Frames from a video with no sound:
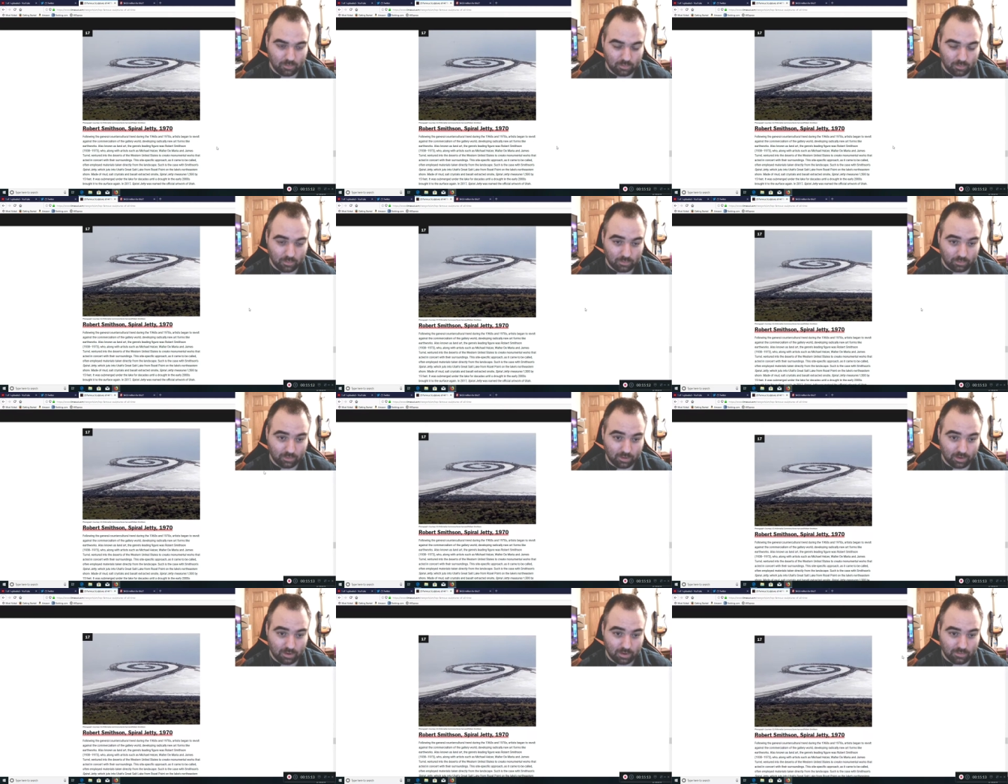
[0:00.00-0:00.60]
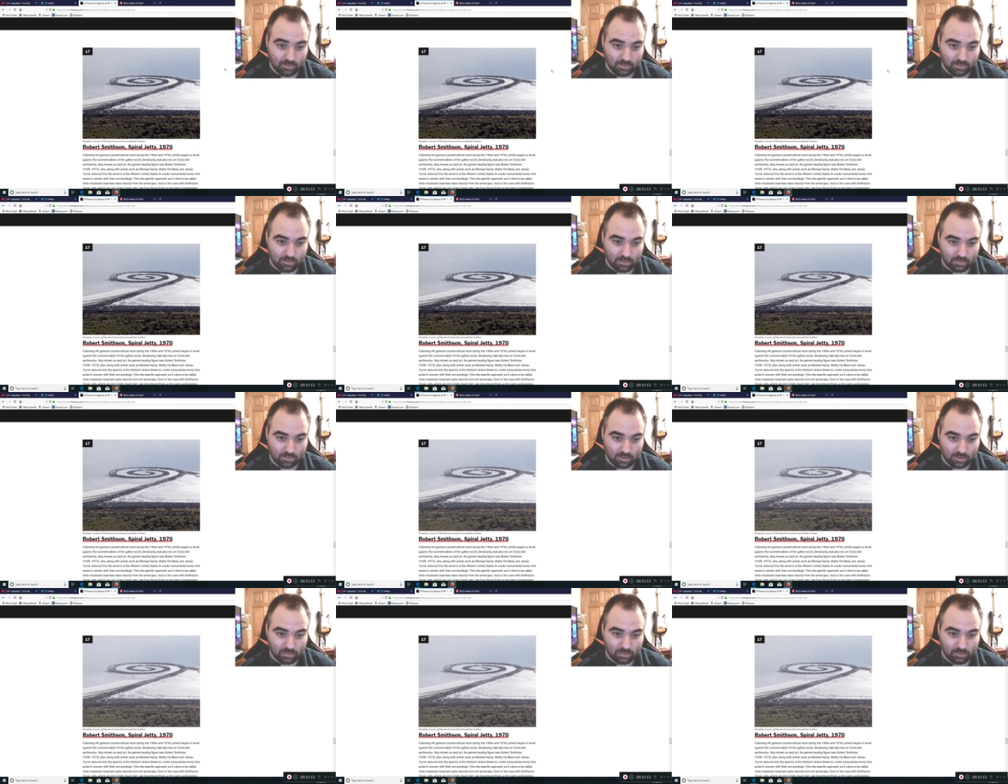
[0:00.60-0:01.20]
What that is just
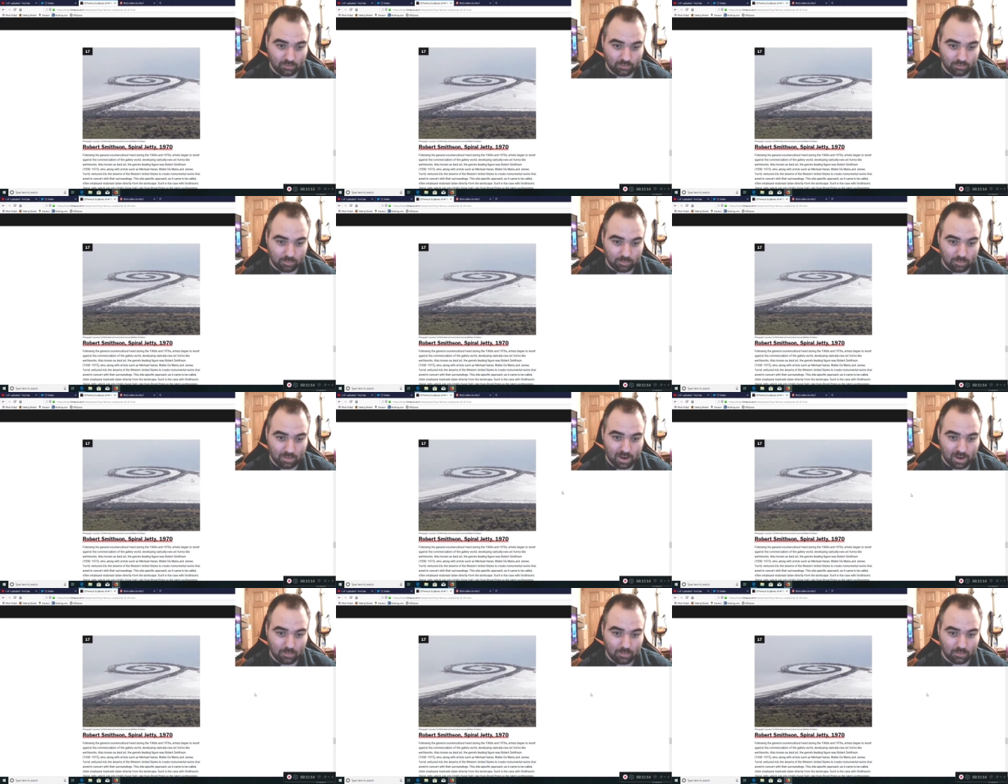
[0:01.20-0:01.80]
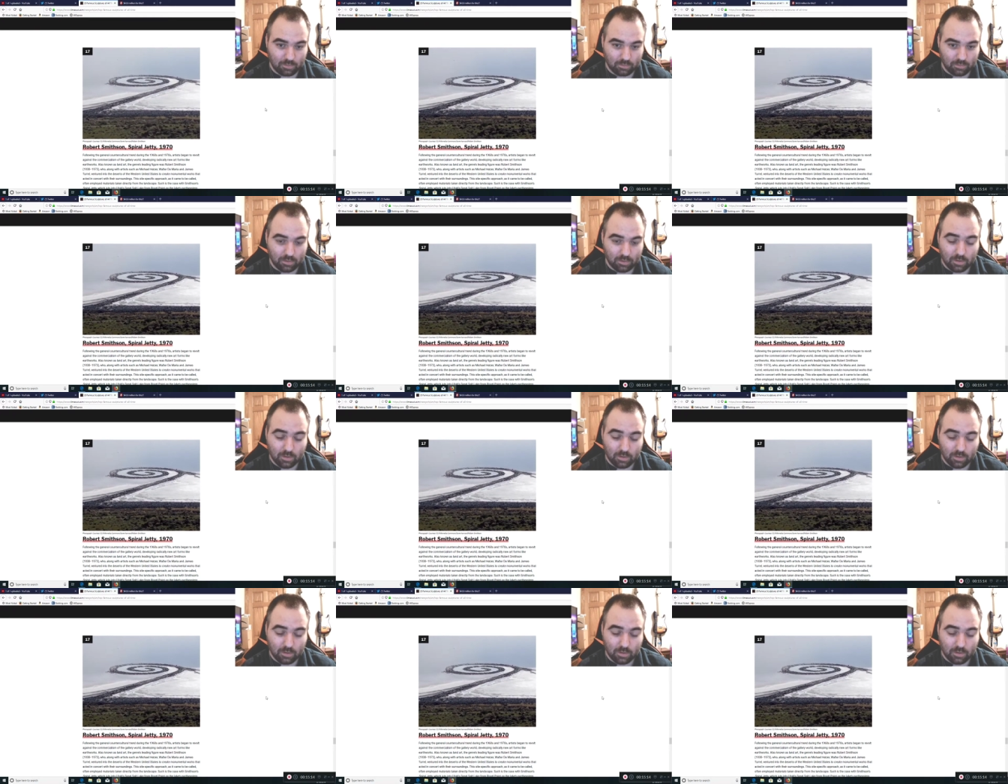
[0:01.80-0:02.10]
like a little spiral.